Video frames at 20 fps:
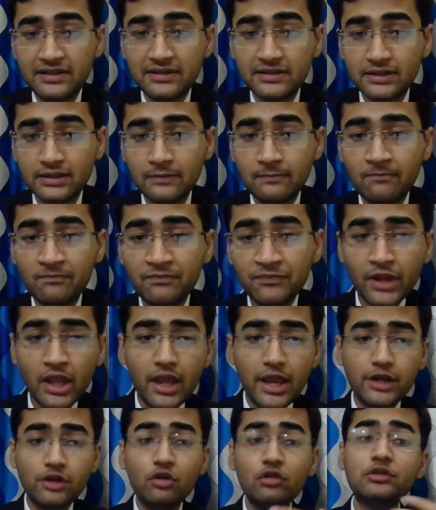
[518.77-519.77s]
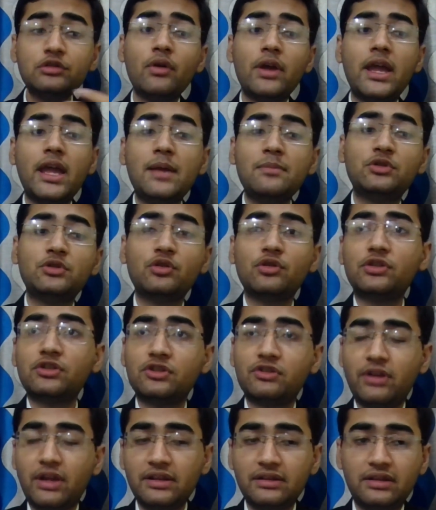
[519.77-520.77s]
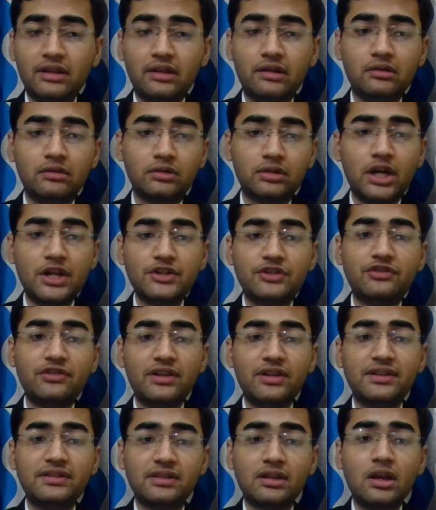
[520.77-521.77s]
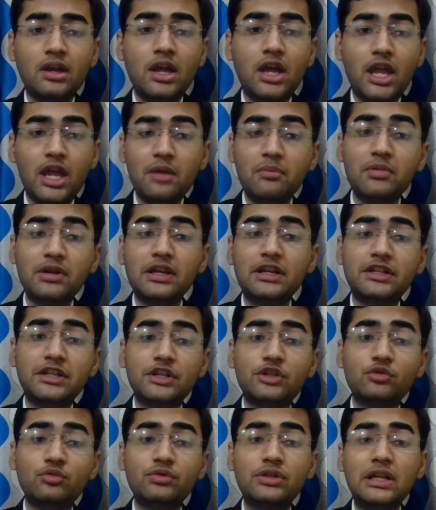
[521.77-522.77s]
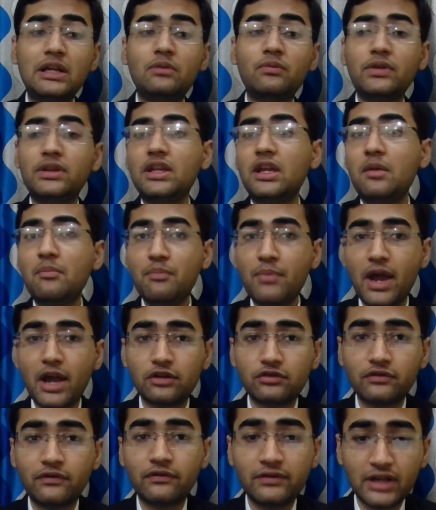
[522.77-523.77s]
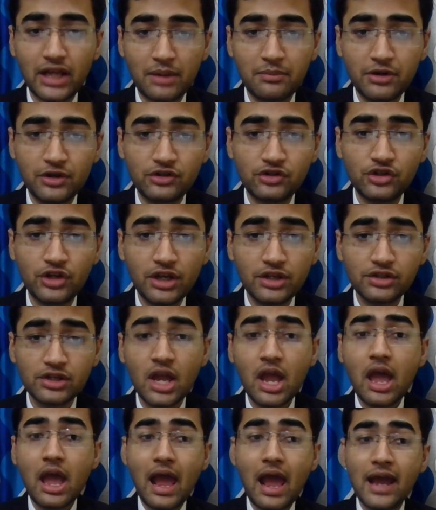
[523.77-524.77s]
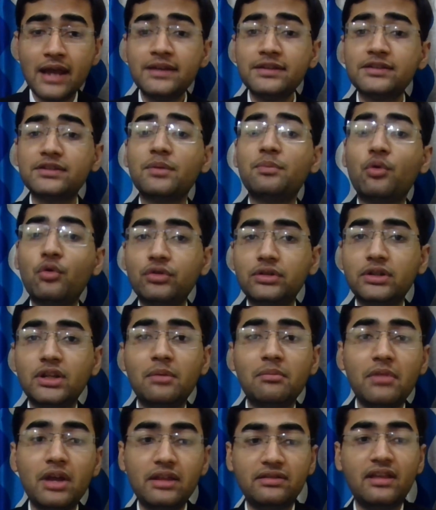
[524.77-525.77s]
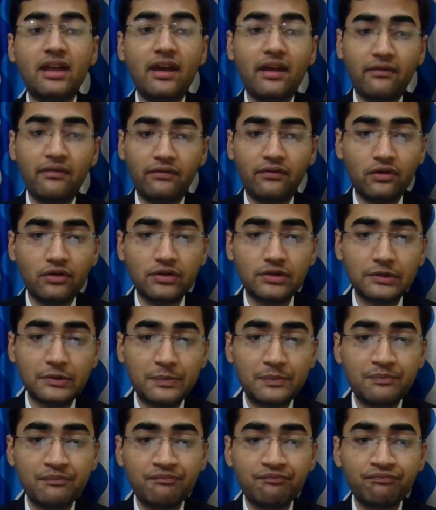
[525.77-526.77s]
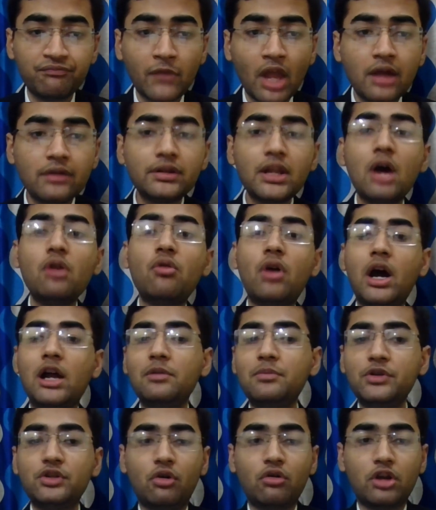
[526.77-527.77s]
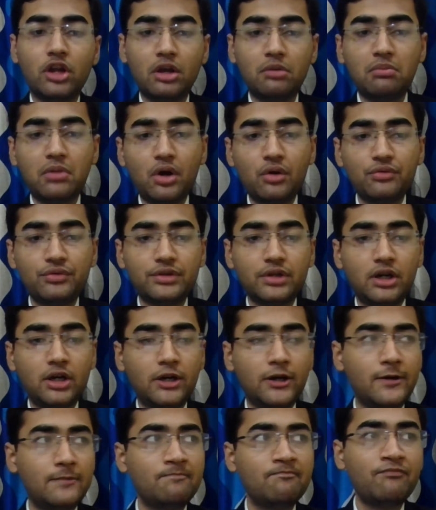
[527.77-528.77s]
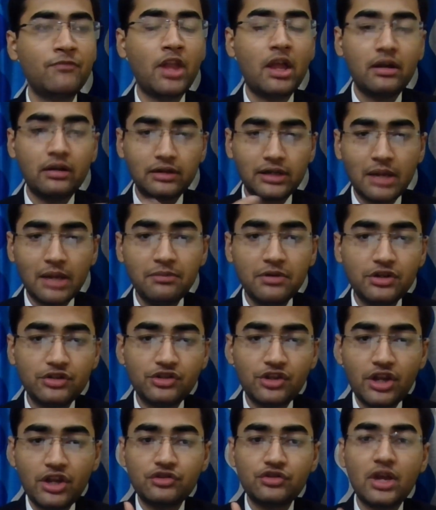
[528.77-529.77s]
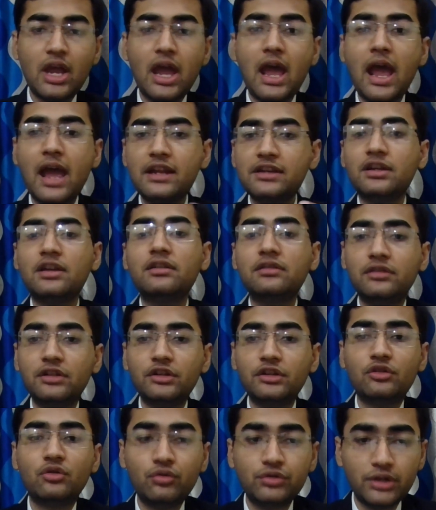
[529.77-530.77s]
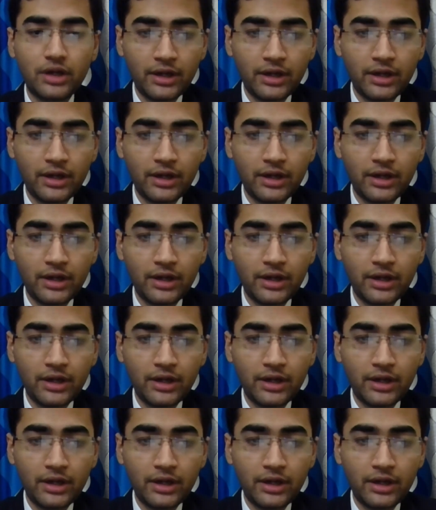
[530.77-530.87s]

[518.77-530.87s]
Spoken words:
It also aims to strengthen countries' ability to deal with the impact of climate change and support them in their effort. Now I'll be talking about climate change and the road ahead.